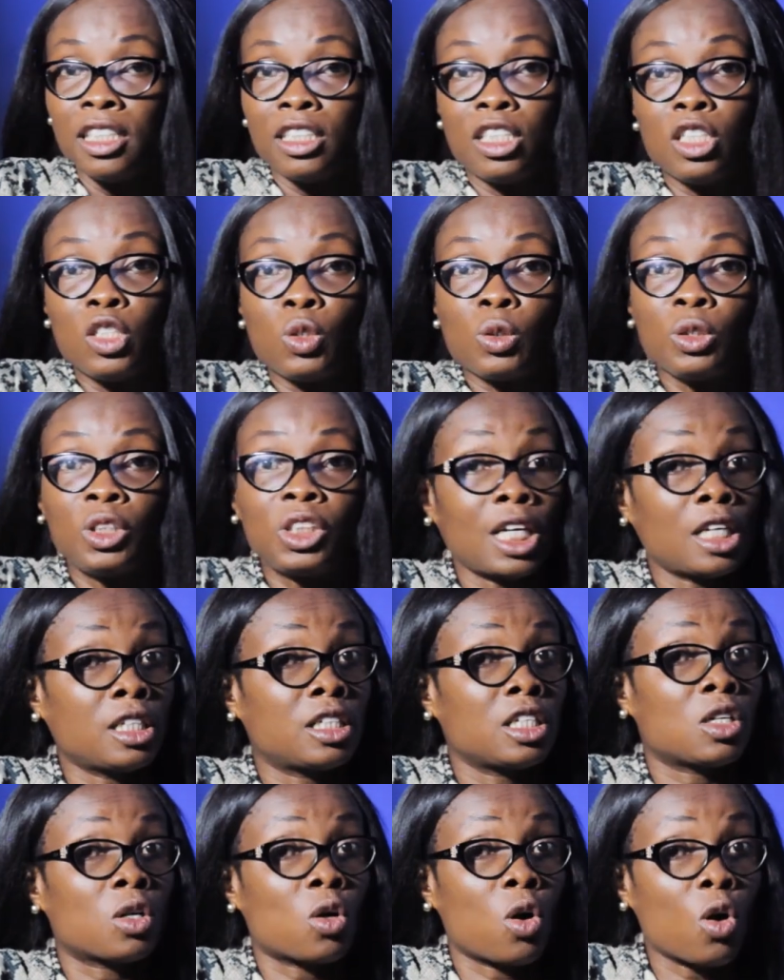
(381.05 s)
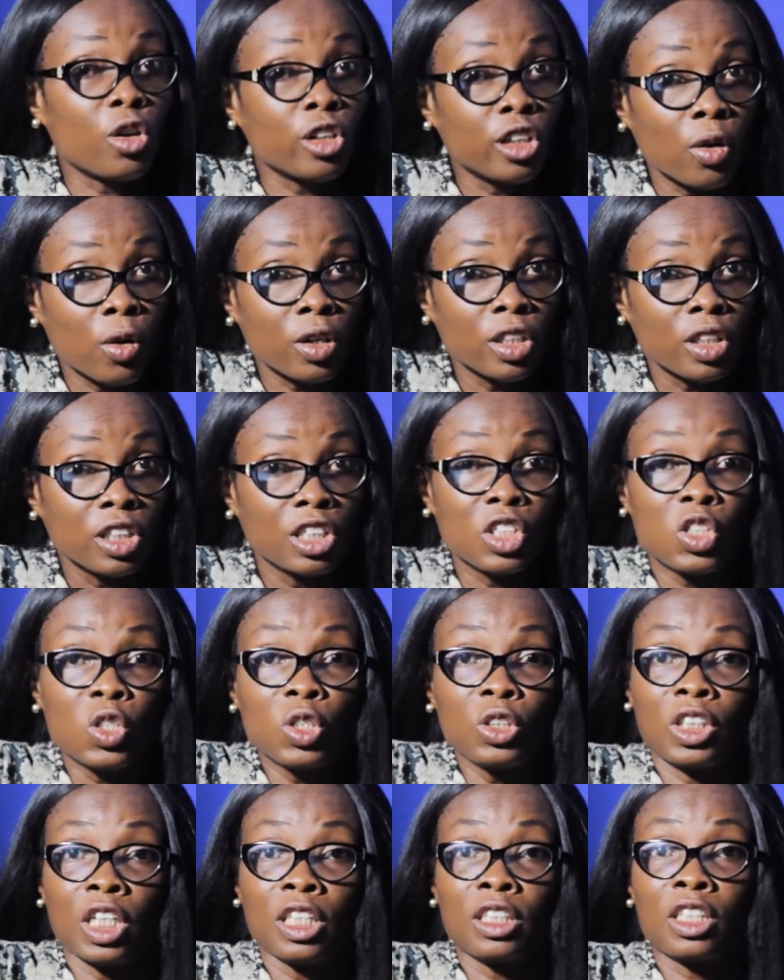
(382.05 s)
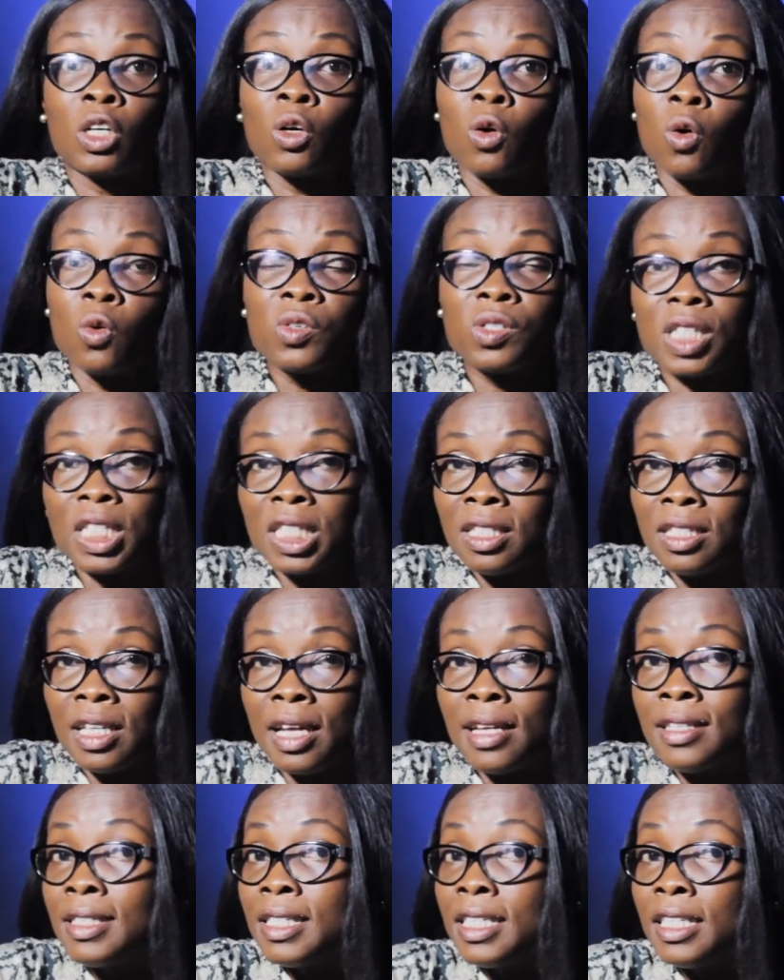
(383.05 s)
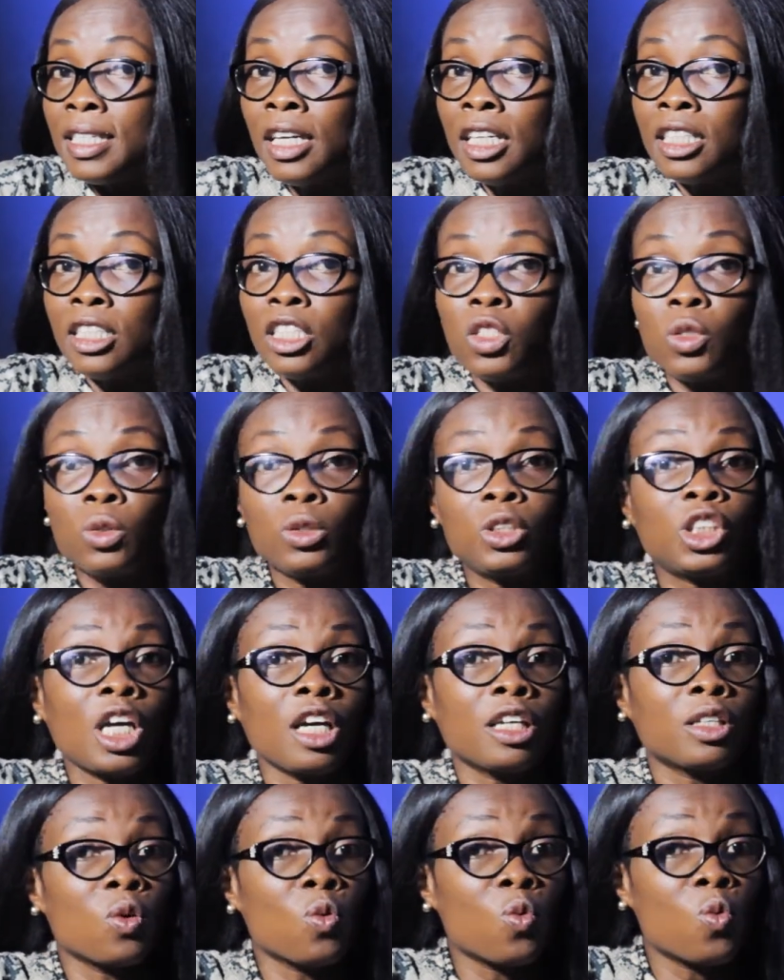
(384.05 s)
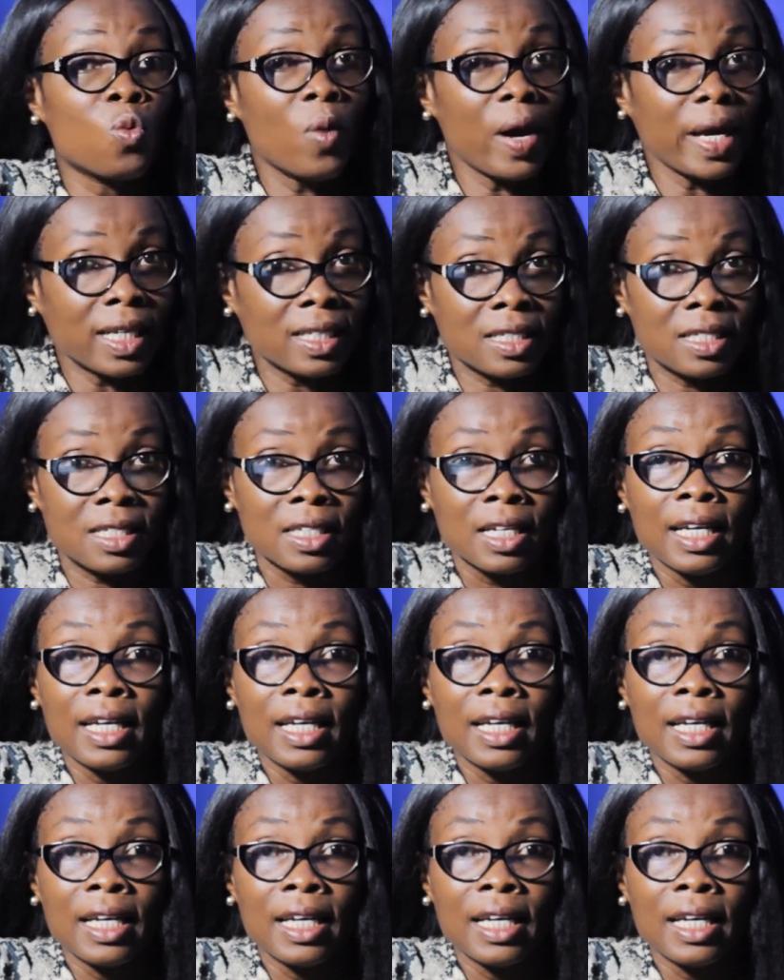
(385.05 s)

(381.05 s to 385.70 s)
Did you check the color? Did you check the consistency? Did you check the weight?